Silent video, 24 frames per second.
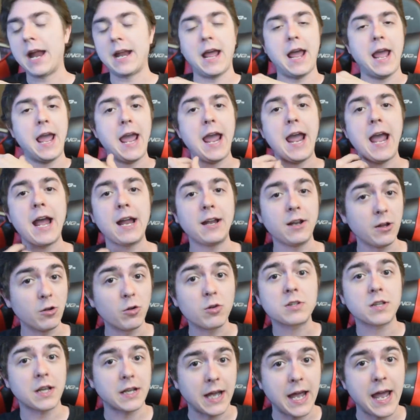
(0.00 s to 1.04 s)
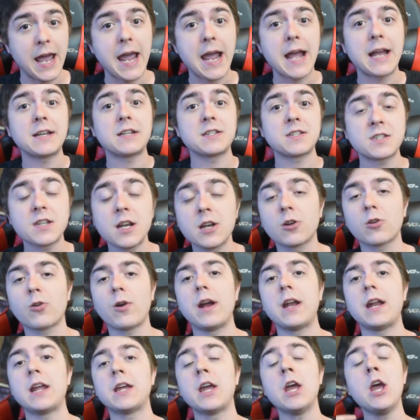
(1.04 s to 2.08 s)
and and a hand, it looks like a hand
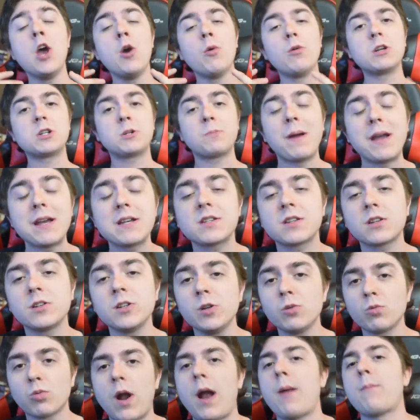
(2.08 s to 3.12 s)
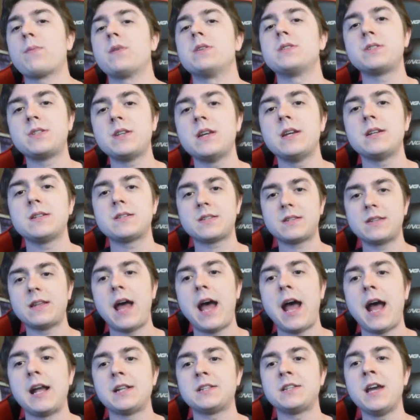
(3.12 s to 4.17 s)
disintegrating, which basically represents
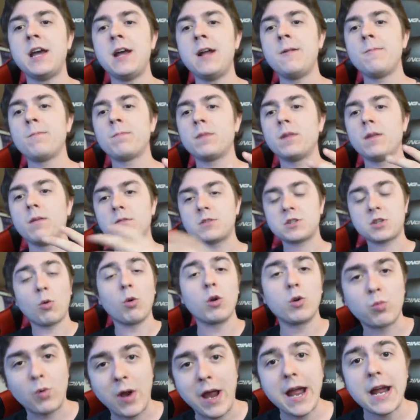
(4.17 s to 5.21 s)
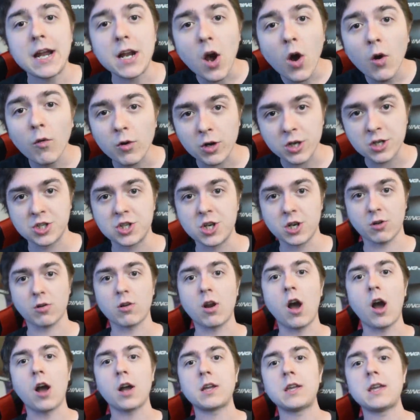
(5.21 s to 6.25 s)
that someone ran over to
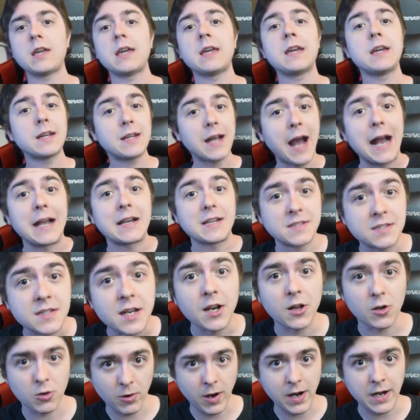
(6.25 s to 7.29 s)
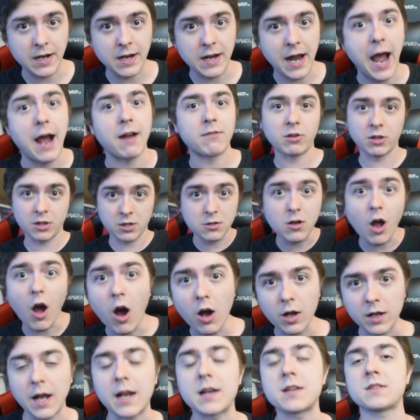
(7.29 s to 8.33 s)
Shigerodaki, got disintegrated after the
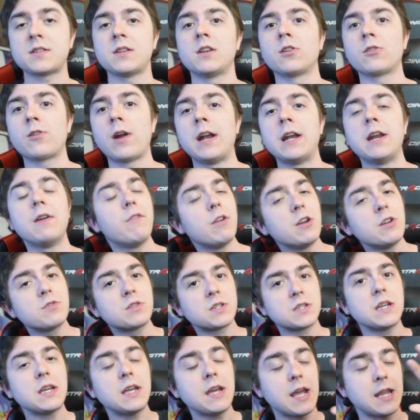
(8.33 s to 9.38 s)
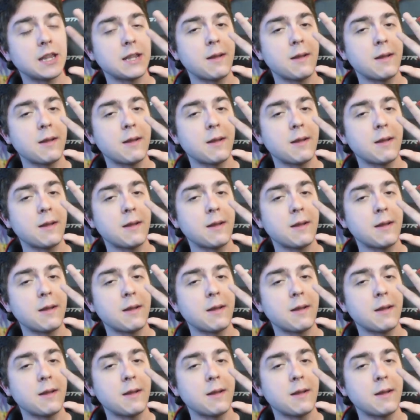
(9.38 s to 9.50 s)
dog got disintegrated. And mean, you see